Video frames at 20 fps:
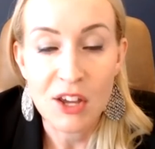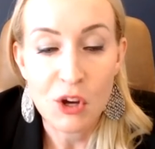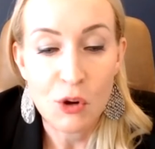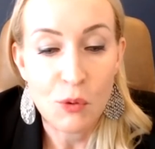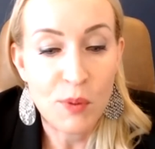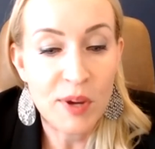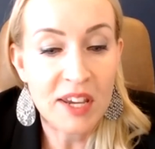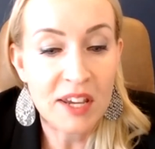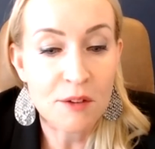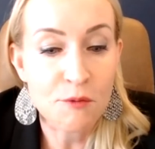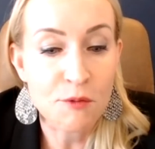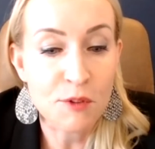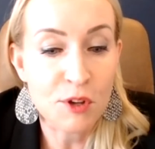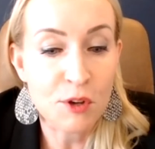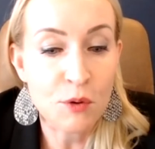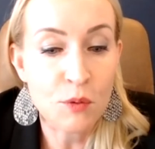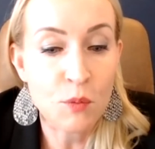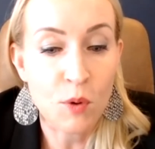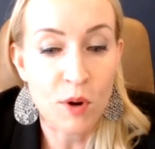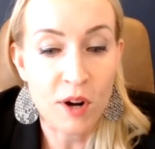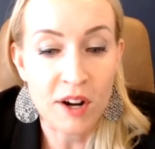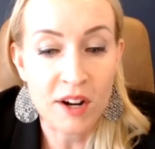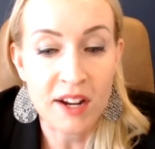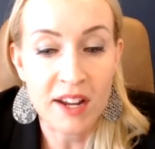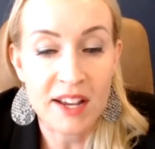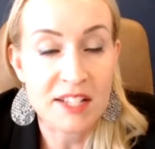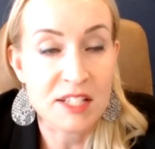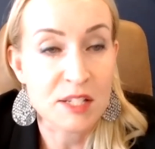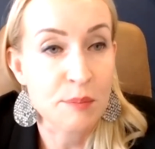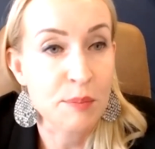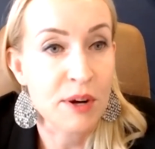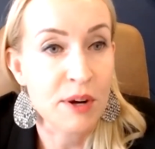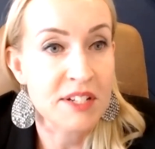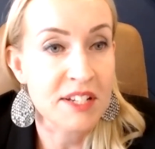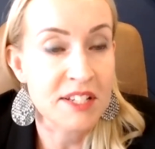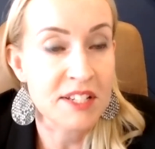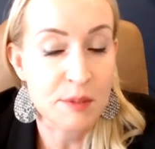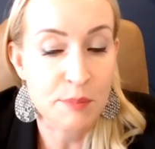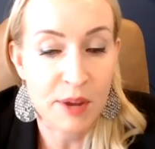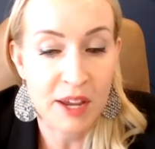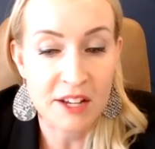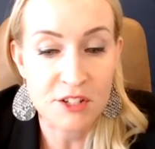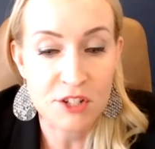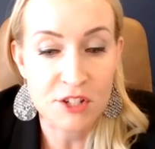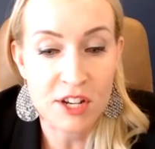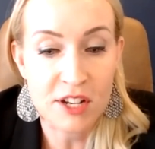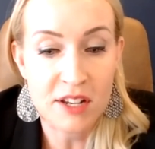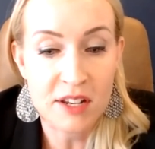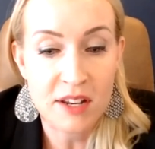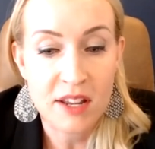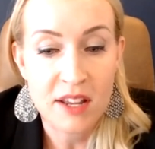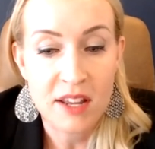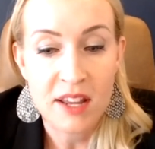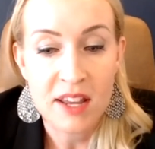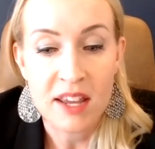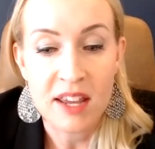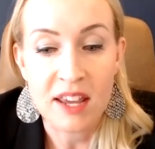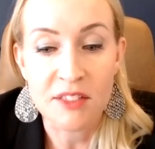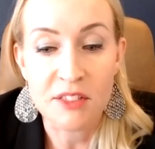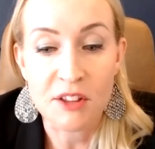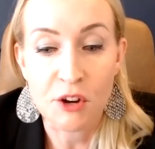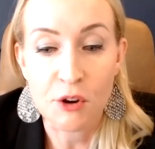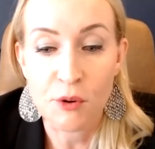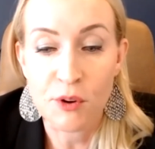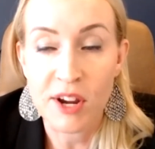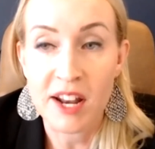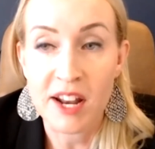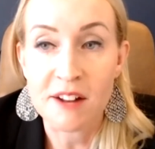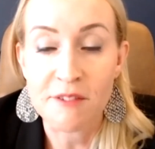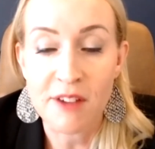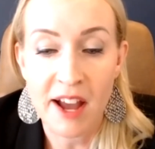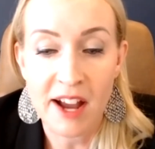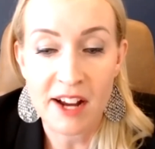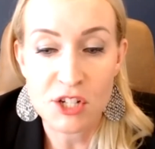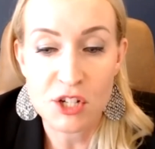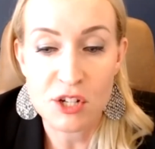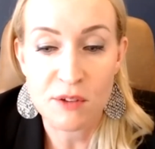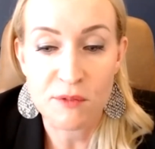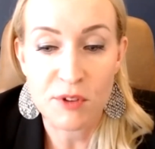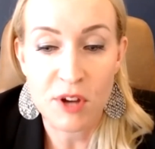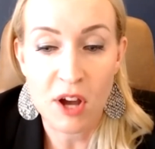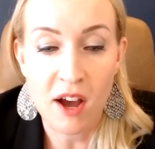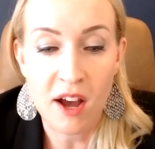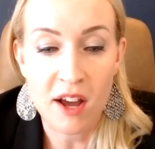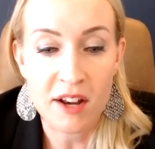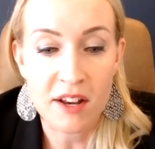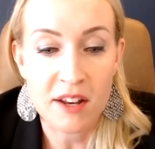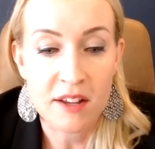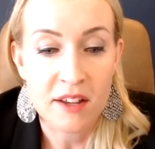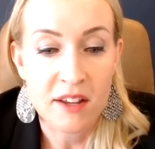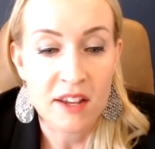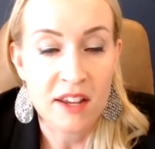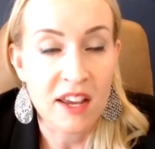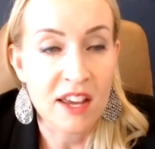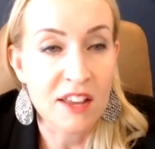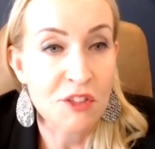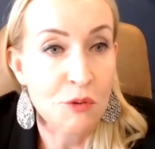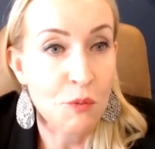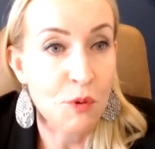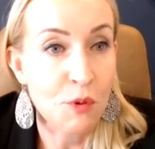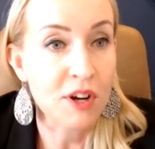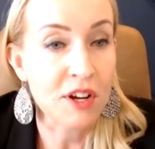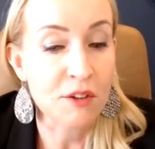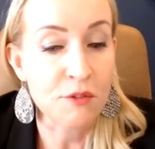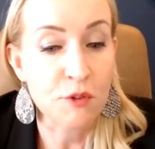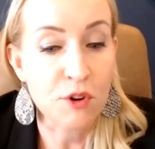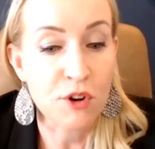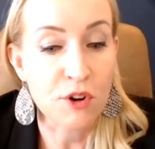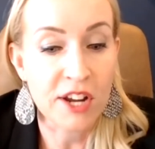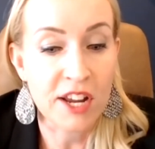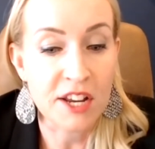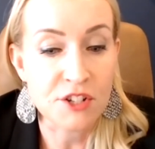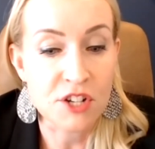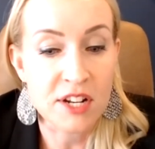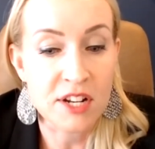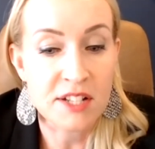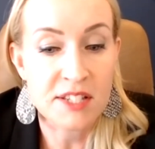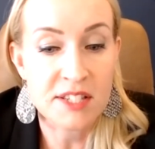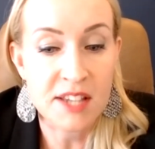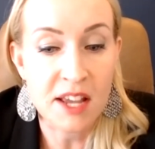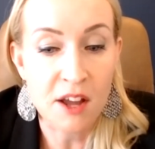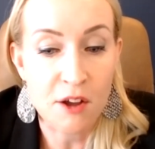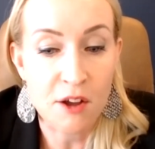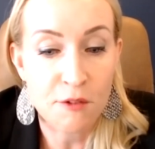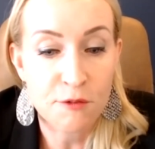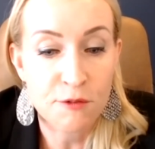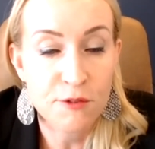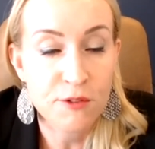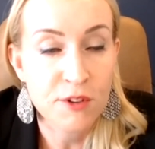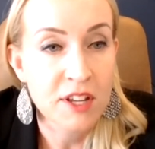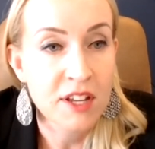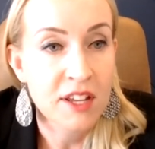We can view work as a participation in the creative action of God, in the work of creation itself,